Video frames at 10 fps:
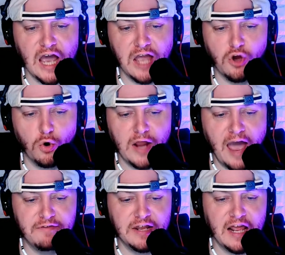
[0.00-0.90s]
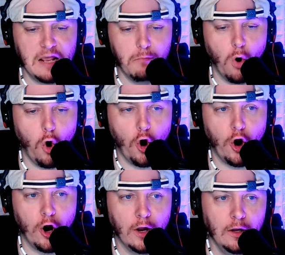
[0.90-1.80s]
I don't have it
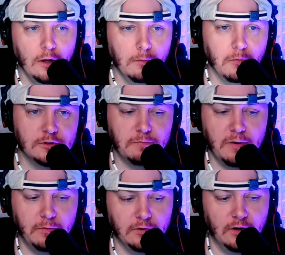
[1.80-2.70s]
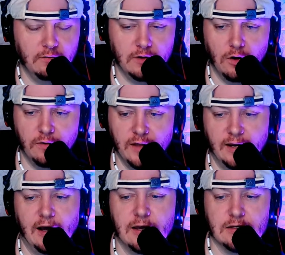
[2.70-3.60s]
anymore. Most of the people don't even know who that
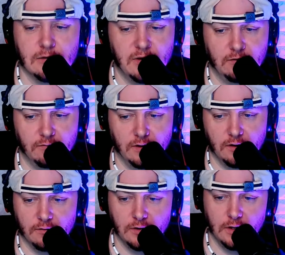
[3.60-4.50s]
guy is I'm making fun of.